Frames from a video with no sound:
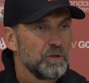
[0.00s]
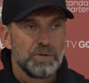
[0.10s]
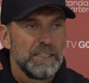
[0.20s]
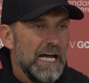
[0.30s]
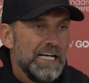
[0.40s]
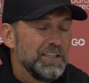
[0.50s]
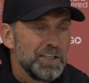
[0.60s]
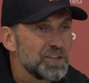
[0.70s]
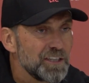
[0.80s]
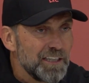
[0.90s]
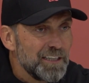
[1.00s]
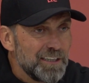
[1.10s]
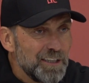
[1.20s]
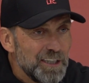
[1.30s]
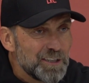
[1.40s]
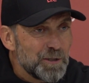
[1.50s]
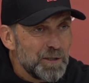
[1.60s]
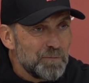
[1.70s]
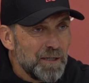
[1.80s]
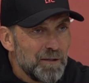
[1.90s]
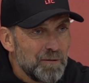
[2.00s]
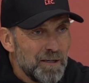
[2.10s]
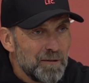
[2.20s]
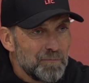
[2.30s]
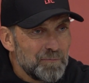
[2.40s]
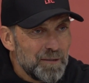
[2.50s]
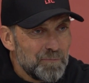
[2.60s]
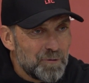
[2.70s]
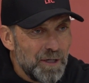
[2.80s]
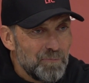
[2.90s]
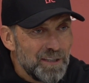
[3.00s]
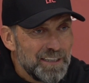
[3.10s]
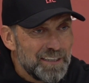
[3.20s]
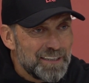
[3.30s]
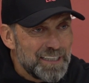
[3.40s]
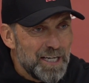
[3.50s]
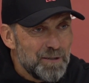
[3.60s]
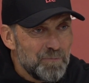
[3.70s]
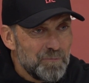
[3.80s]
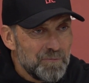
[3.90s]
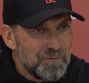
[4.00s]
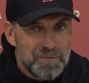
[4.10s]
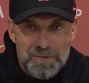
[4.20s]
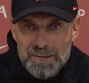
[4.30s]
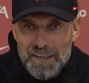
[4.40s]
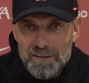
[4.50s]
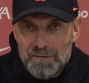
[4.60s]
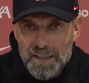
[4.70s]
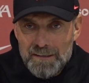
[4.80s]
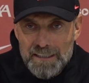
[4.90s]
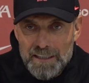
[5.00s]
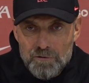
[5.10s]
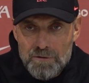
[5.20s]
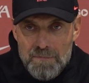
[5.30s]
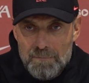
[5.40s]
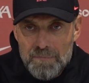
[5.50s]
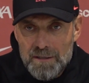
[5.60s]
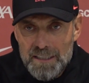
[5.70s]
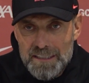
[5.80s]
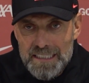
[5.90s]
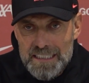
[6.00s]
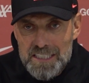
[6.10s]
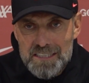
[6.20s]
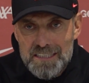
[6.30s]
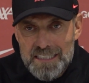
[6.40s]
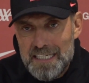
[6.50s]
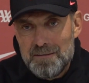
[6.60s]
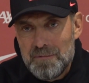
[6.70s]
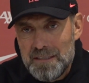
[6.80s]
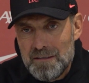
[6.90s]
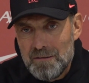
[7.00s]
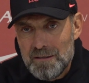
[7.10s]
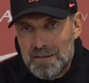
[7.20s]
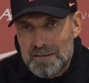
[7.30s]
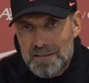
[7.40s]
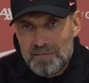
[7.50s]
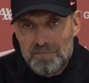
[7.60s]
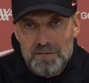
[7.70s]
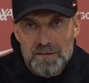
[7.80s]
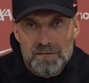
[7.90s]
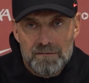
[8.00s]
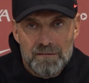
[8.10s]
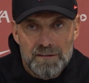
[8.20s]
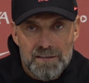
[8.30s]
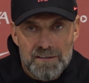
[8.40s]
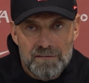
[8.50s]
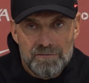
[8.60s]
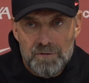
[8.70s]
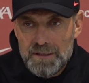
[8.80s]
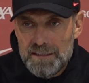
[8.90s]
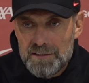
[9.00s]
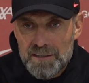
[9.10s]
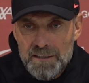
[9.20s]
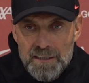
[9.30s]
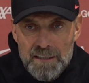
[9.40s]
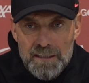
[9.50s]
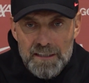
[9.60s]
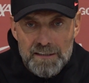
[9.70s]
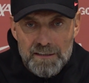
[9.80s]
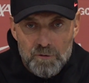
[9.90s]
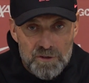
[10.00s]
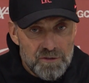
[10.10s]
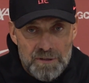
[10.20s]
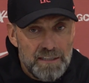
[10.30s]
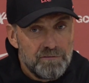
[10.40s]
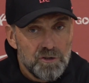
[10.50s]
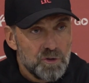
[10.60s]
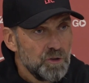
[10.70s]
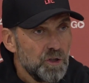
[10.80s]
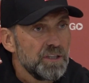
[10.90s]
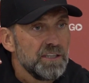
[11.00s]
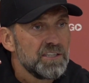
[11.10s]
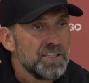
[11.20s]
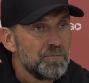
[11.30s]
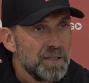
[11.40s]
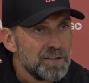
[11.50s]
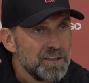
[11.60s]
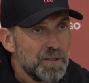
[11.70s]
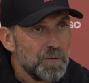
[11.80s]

it over the line. It's a Premier League game, and I can't remember an easy game in all the 7 years in a few days. And that was tonight for sure not easy, but